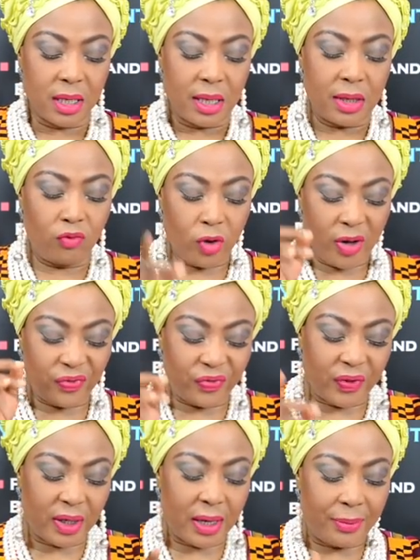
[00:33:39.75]
If we
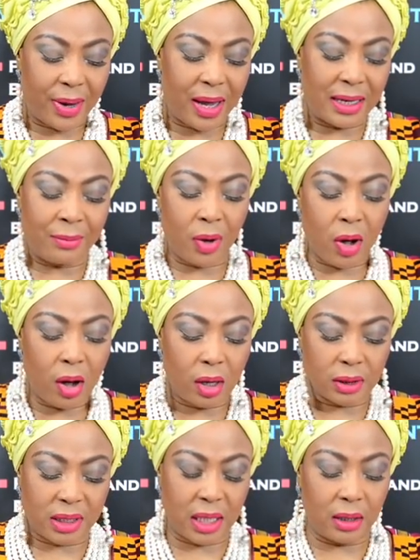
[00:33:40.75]
think about them
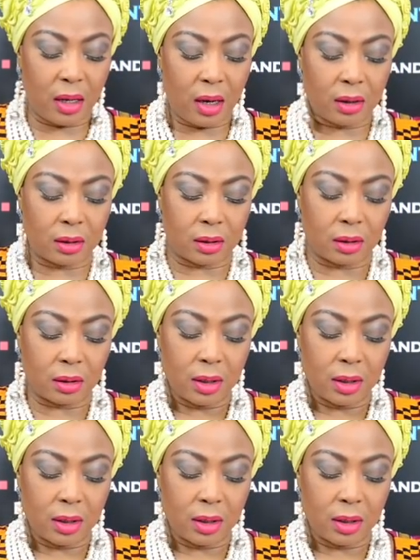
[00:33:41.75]
all day long,